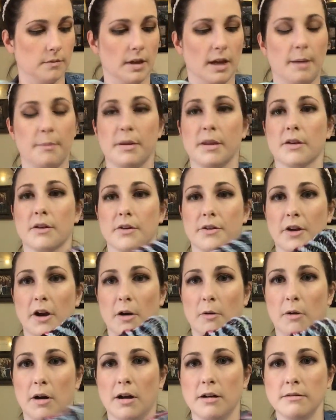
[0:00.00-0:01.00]
Happy Little
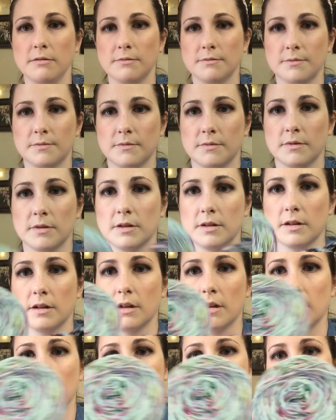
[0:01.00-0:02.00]
Narwhal.
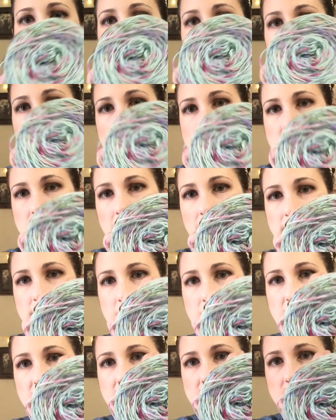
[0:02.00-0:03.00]
I also have
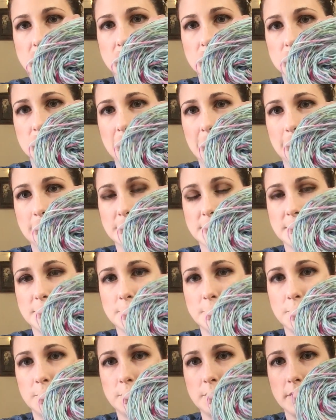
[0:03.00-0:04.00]
some of this in the shop
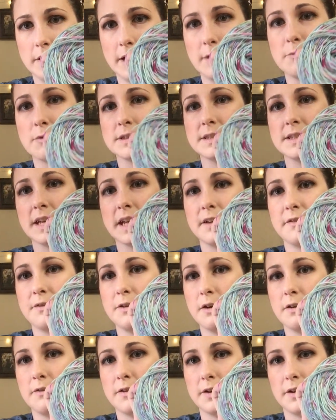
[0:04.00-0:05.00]
too. And once again, if
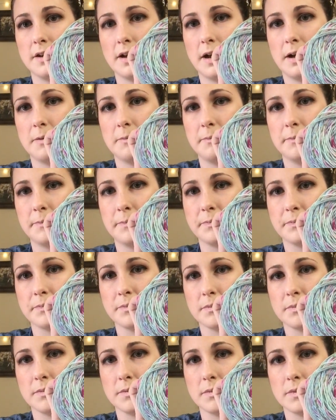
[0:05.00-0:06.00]
you haven't,
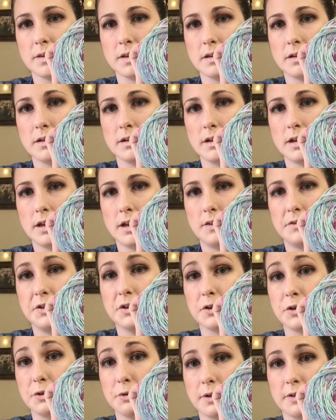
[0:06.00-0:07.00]
if
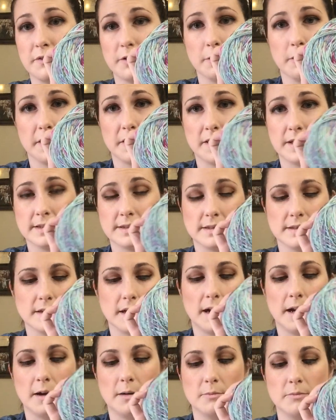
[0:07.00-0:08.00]
you're a newer viewer, this
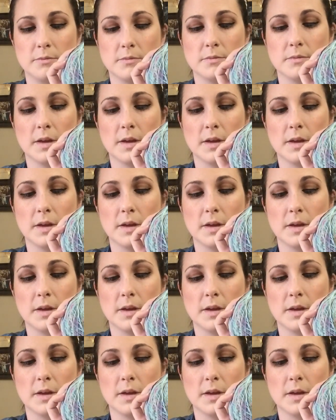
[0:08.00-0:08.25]
shawl